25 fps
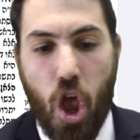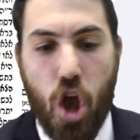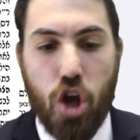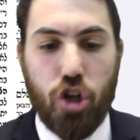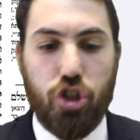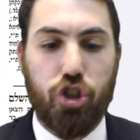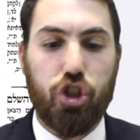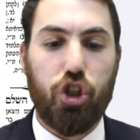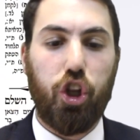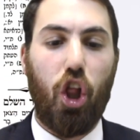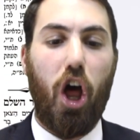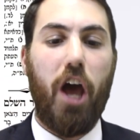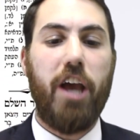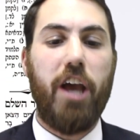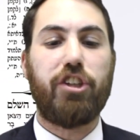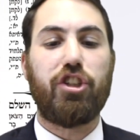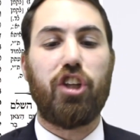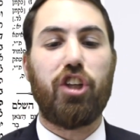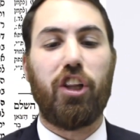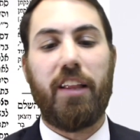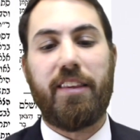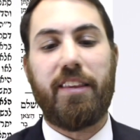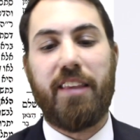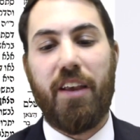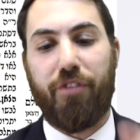Shloish
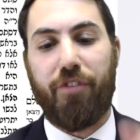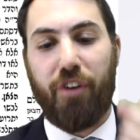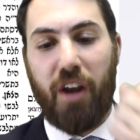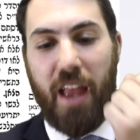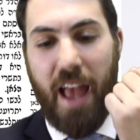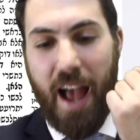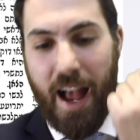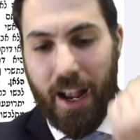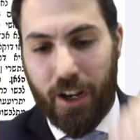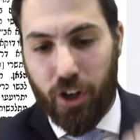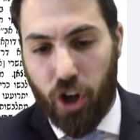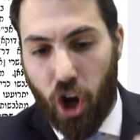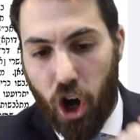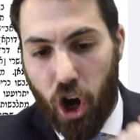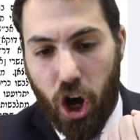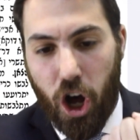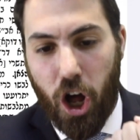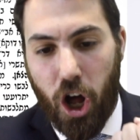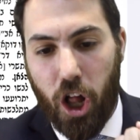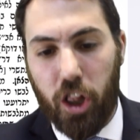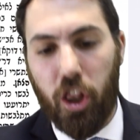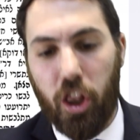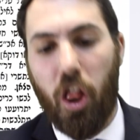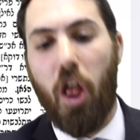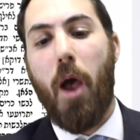Ladivri
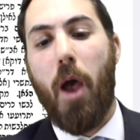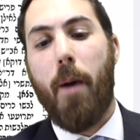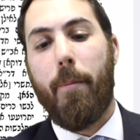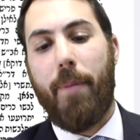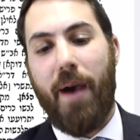Akol,